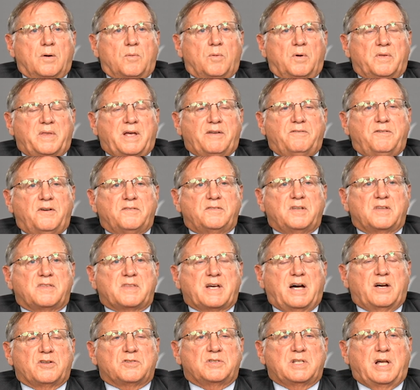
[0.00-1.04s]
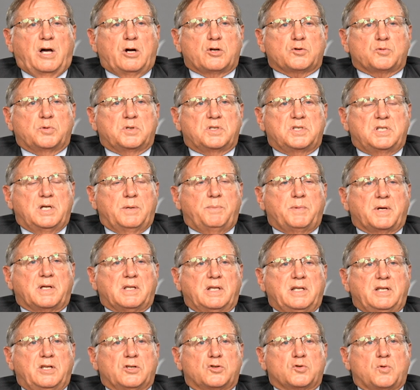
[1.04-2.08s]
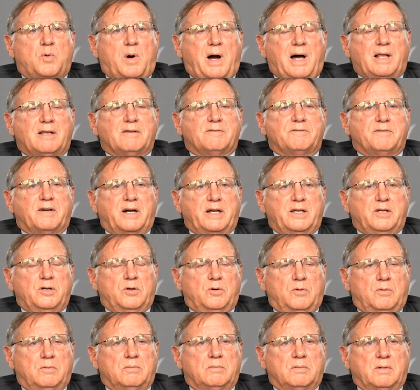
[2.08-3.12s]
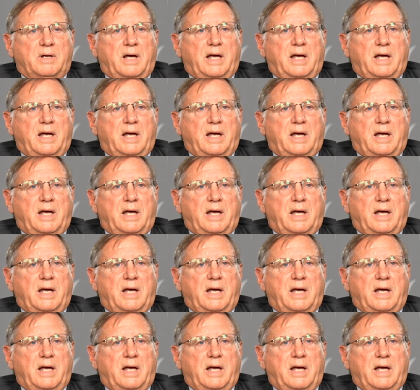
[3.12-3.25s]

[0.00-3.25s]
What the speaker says: Well, that $50,000 would typically disqualify you,